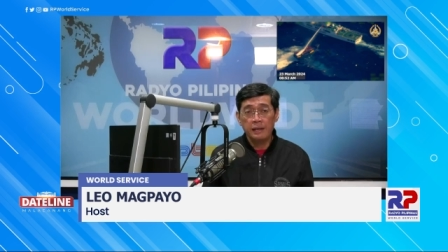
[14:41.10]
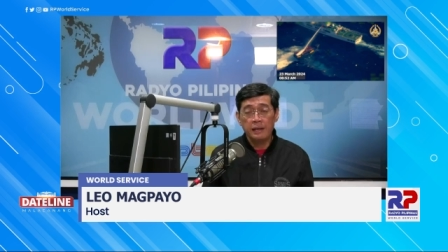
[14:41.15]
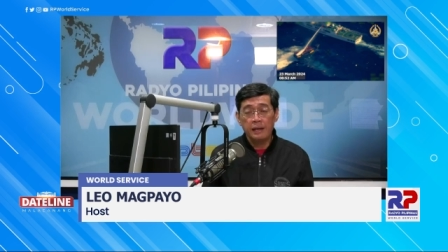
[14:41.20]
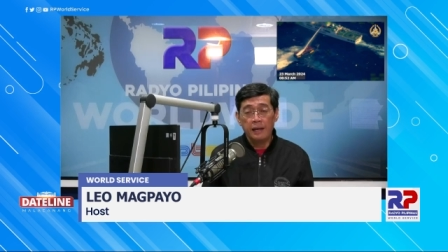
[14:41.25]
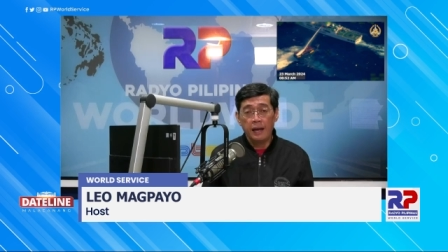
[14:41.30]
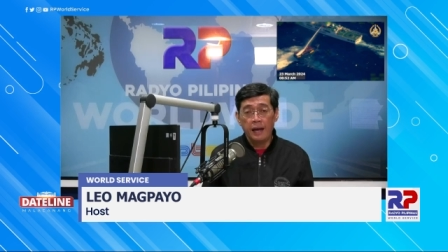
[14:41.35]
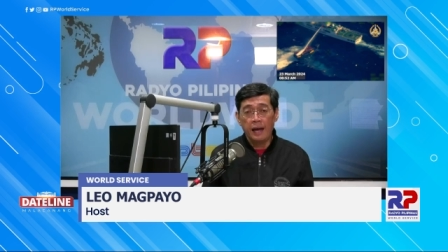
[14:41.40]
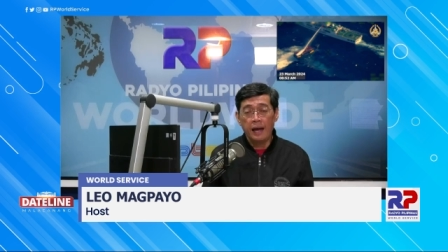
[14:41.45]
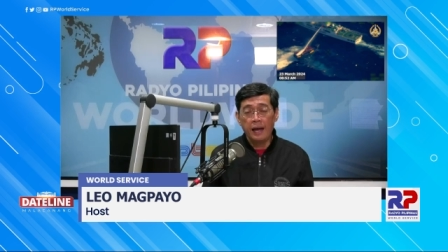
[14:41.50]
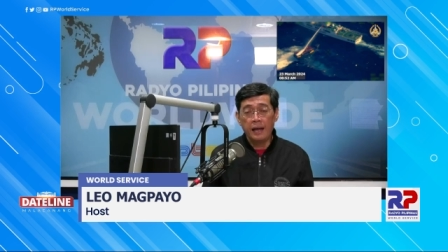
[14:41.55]

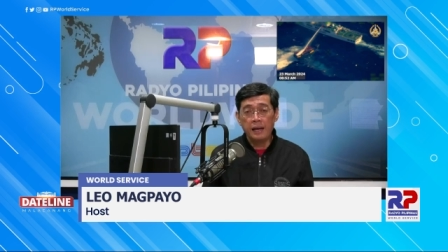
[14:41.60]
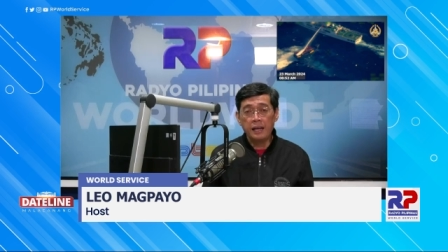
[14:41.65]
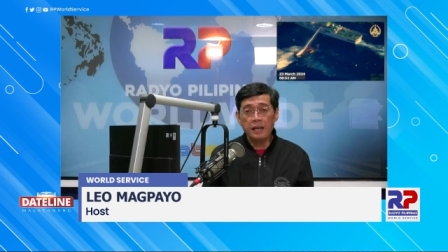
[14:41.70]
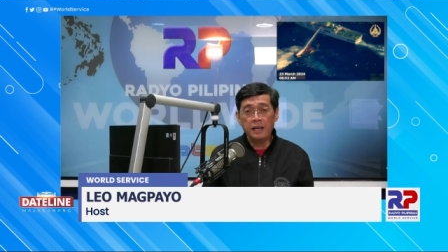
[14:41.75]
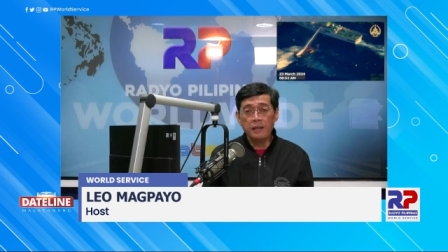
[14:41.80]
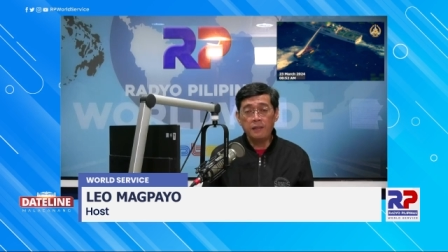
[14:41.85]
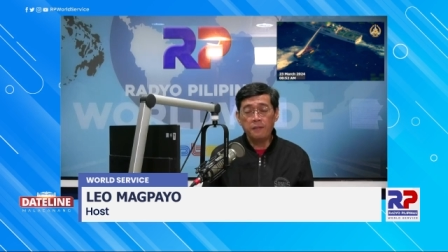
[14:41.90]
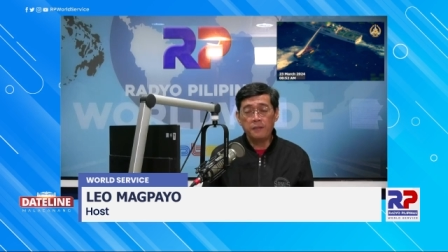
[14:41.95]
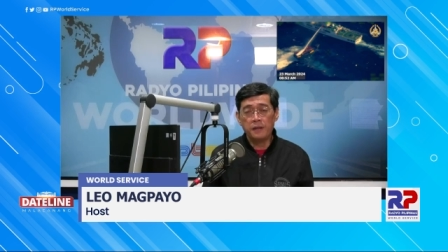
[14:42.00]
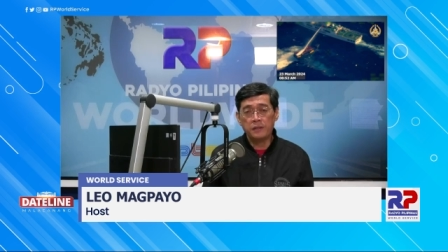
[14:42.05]

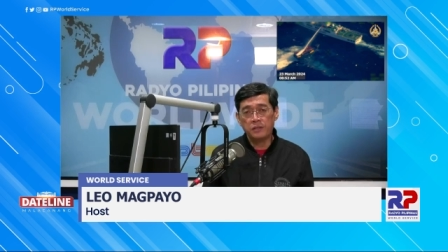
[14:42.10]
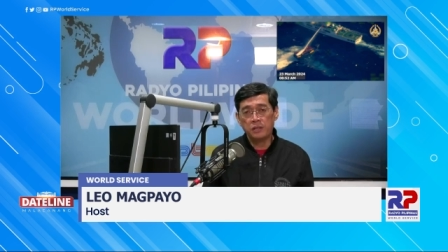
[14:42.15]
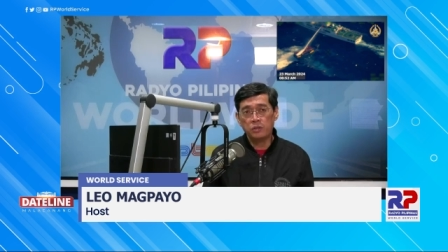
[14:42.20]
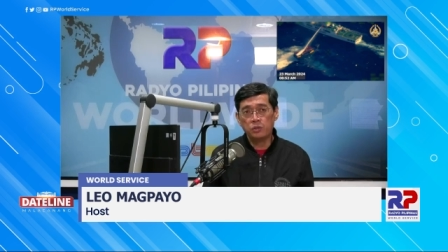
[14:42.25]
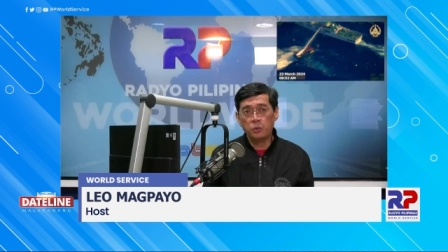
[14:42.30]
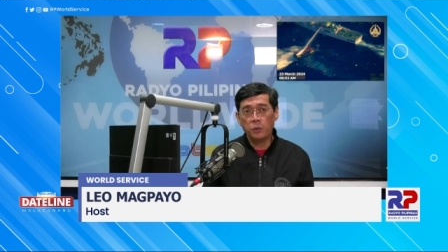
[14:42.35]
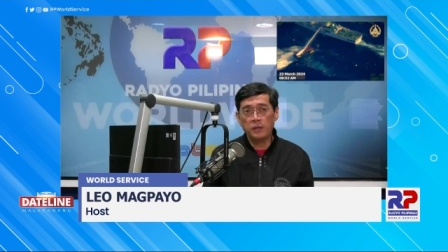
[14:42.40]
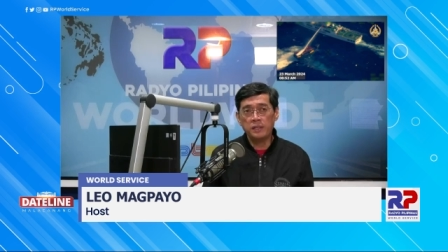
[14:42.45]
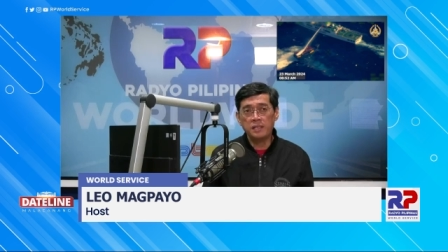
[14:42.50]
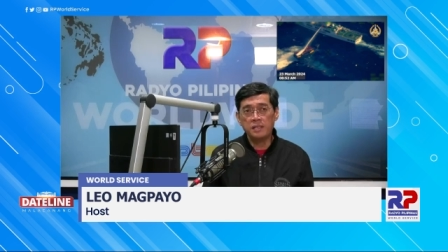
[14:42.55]
adding that the
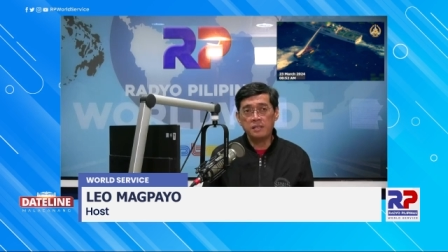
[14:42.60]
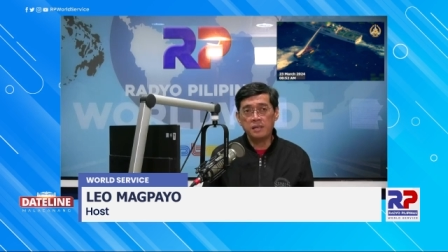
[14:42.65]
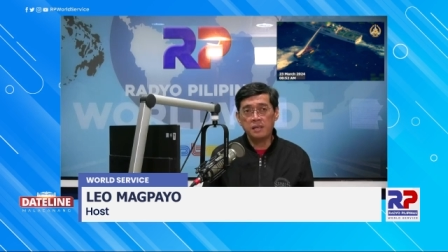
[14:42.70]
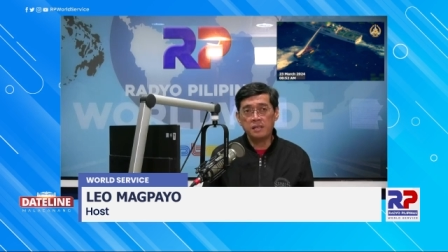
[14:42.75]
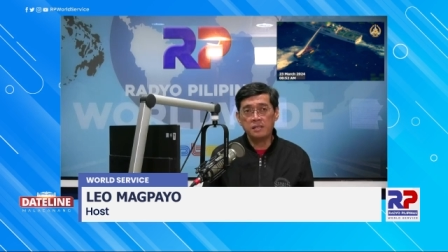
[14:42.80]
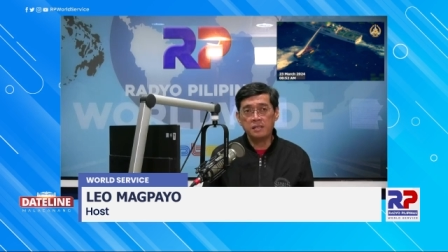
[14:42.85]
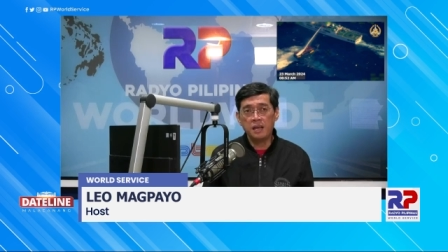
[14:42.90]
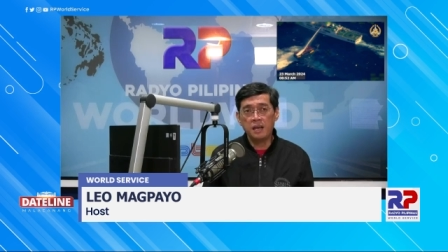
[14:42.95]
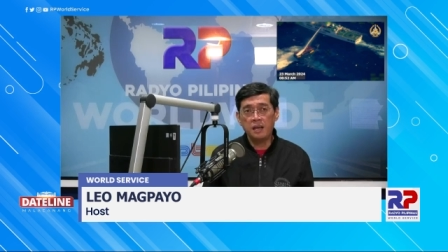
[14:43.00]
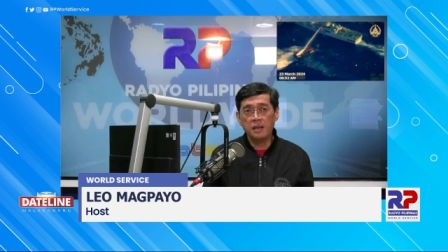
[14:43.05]

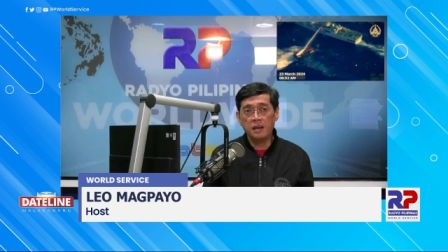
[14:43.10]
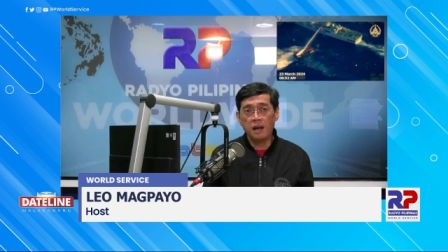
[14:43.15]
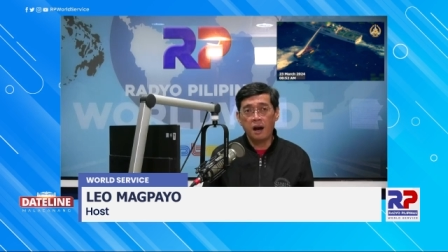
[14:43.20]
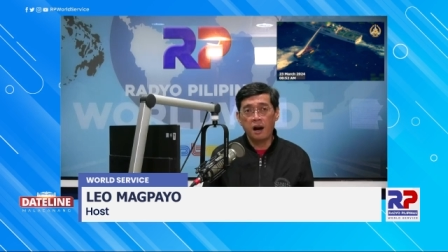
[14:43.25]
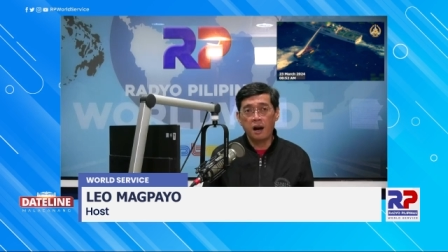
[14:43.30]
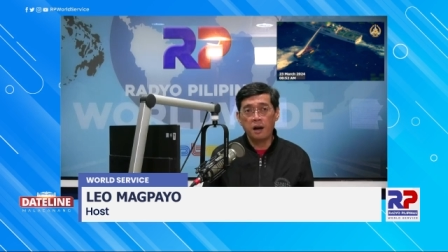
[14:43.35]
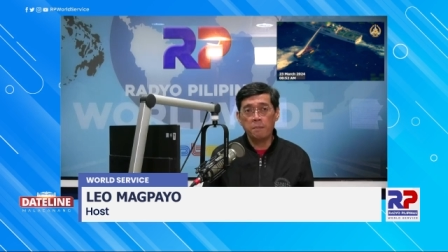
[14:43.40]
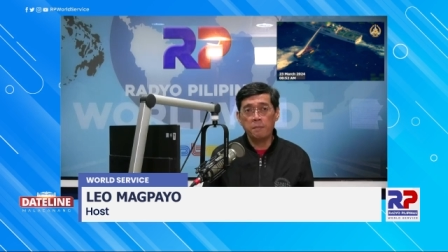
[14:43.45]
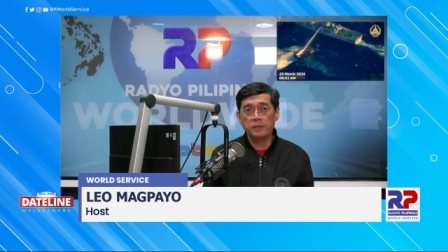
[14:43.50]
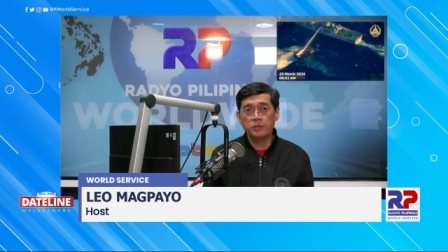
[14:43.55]
2016
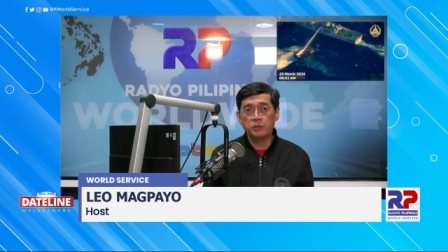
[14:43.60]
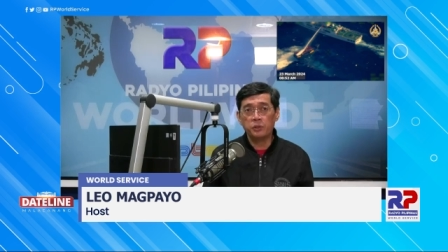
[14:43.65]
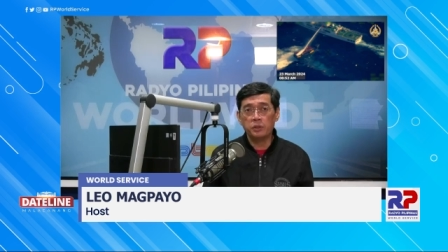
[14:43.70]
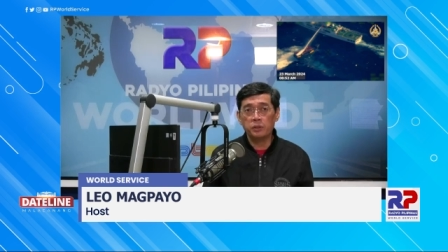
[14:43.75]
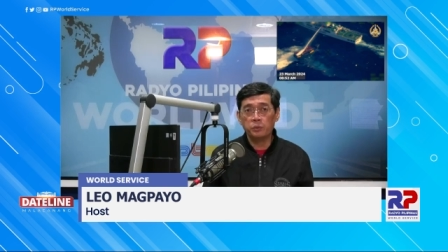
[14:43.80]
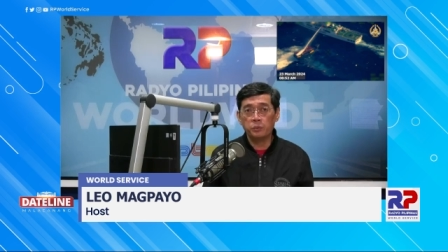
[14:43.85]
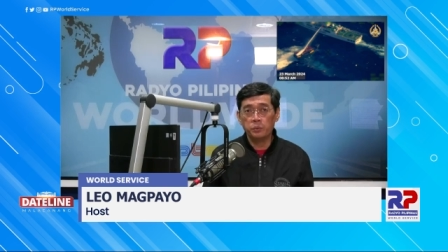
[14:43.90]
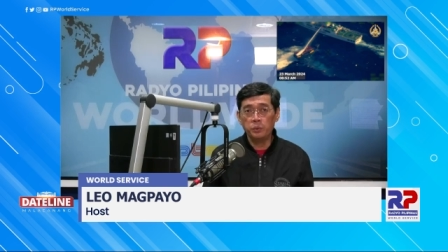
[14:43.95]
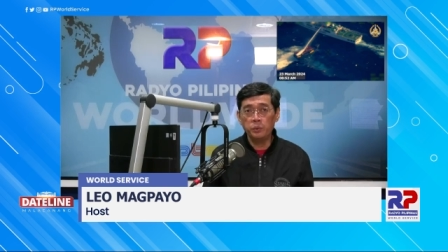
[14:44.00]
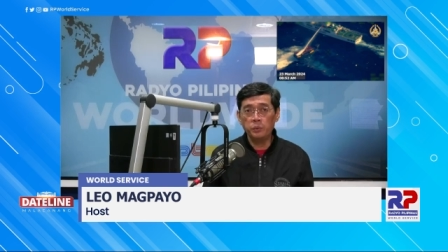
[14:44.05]

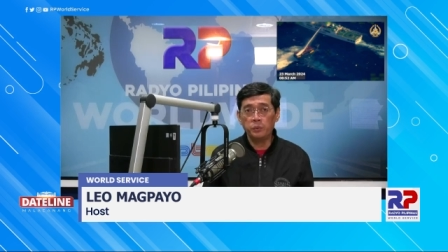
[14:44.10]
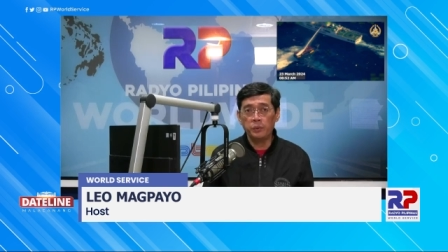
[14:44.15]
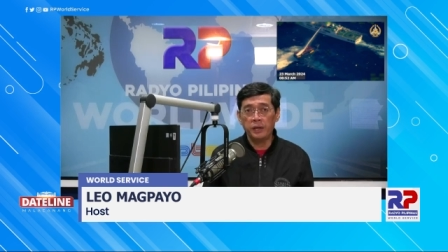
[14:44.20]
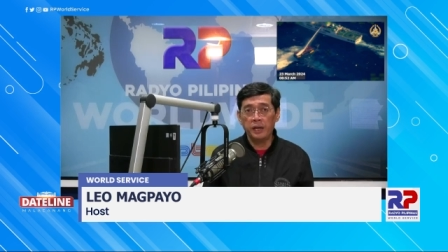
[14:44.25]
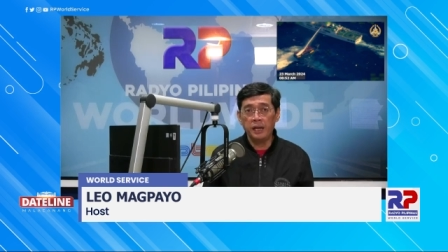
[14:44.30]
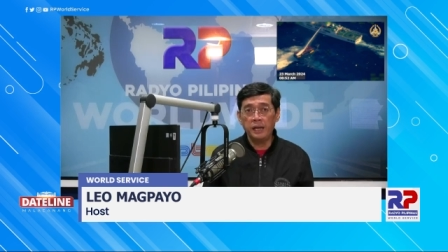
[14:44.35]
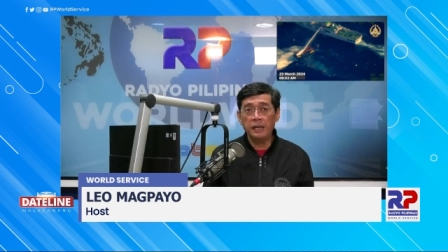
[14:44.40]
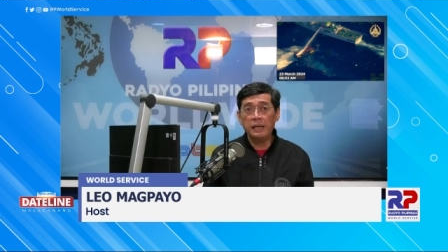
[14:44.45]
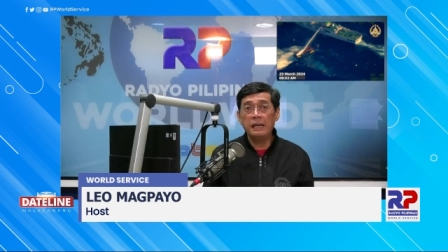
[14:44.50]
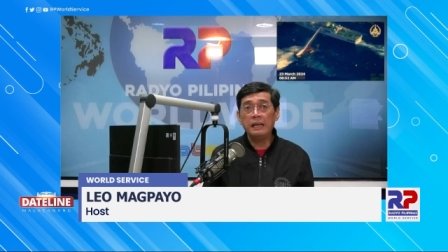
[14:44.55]
arbitral
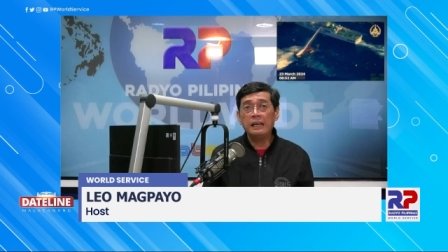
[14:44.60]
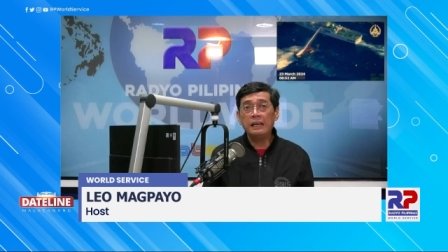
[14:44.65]
ruling